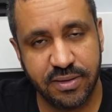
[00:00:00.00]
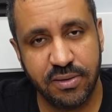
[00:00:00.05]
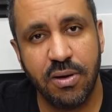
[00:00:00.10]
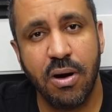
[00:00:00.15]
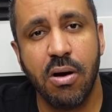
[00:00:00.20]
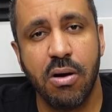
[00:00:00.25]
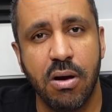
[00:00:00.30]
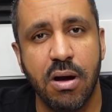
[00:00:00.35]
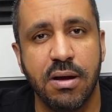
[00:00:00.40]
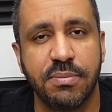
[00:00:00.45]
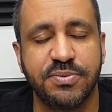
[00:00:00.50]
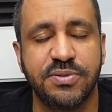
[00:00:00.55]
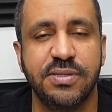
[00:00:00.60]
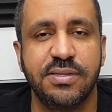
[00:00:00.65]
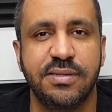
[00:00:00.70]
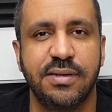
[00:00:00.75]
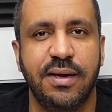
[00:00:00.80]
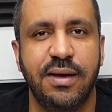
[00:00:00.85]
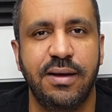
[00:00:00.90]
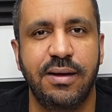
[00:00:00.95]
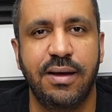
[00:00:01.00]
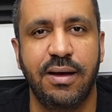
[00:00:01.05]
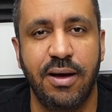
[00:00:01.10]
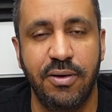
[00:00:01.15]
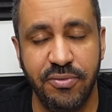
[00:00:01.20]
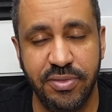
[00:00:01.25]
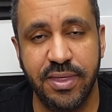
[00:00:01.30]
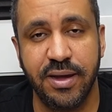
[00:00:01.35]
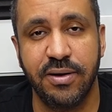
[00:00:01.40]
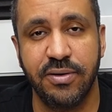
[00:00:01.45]
There are options
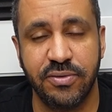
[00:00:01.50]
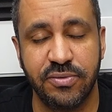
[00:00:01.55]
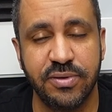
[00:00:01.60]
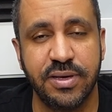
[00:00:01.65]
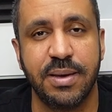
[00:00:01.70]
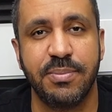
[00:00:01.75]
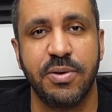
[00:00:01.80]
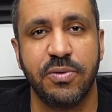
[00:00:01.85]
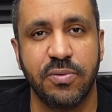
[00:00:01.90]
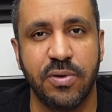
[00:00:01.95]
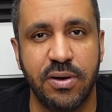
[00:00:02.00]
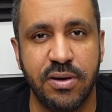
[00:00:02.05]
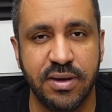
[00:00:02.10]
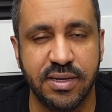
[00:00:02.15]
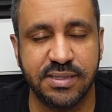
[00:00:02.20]
out there, don't get me wrong.